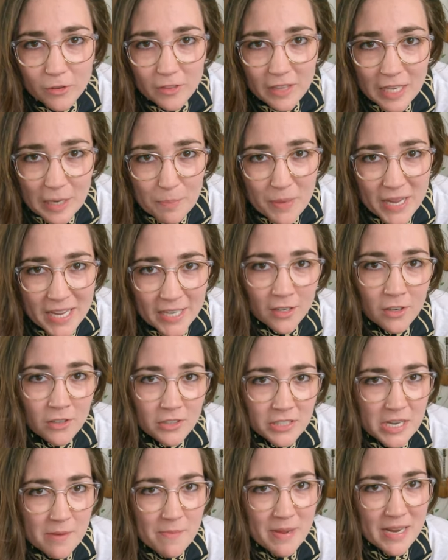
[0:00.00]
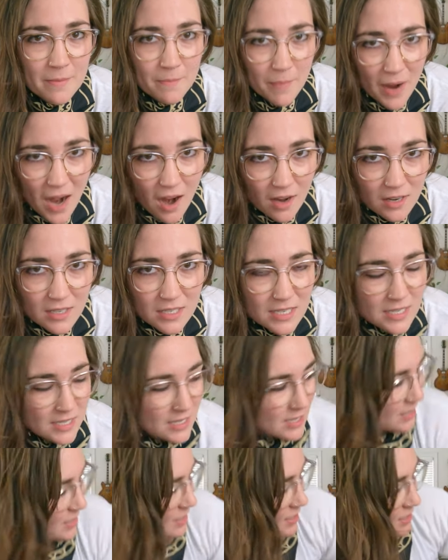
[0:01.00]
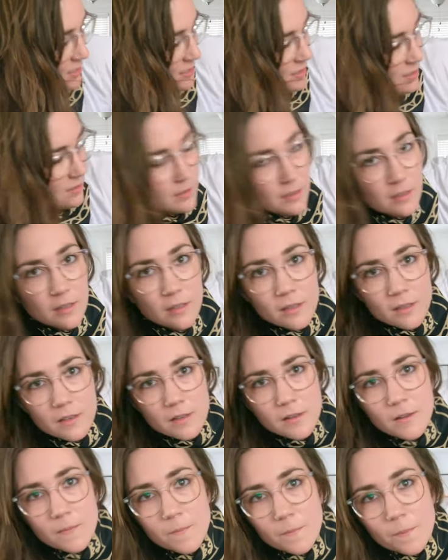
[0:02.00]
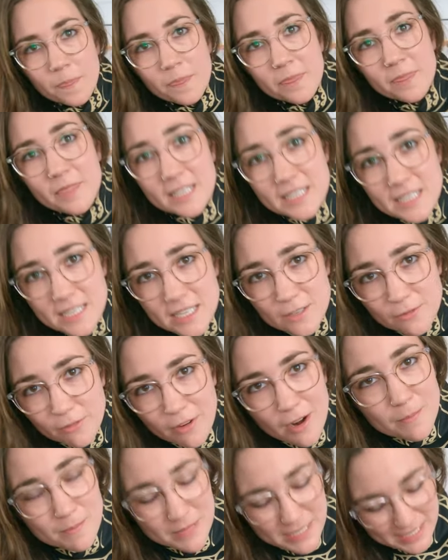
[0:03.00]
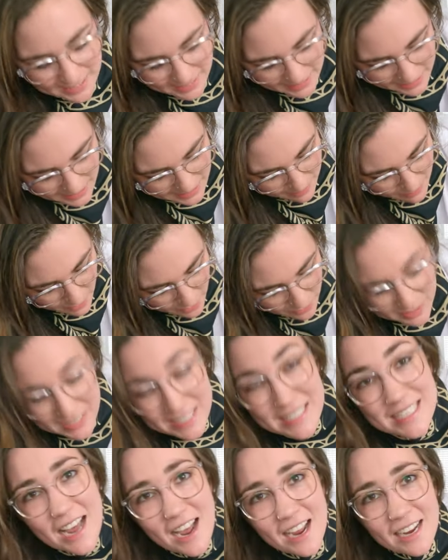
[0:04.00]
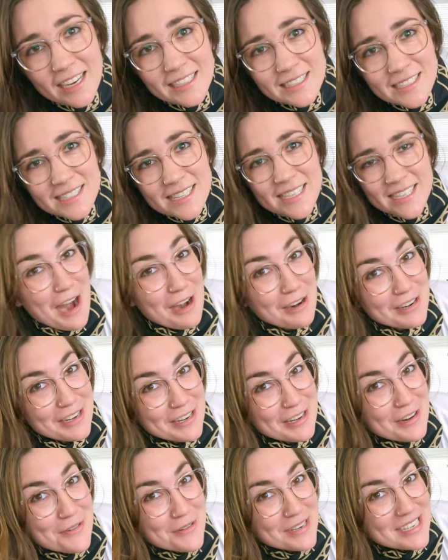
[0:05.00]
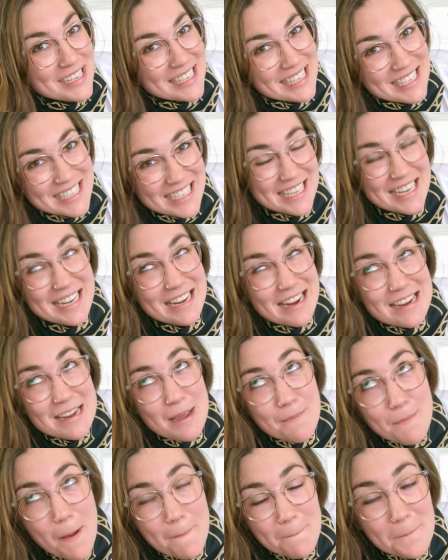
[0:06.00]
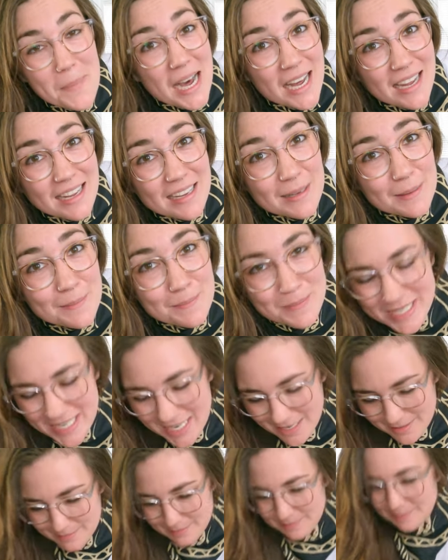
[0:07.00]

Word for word: for the penultimate box. This is from Six Moon Designs. I already know what it is and I am pumped.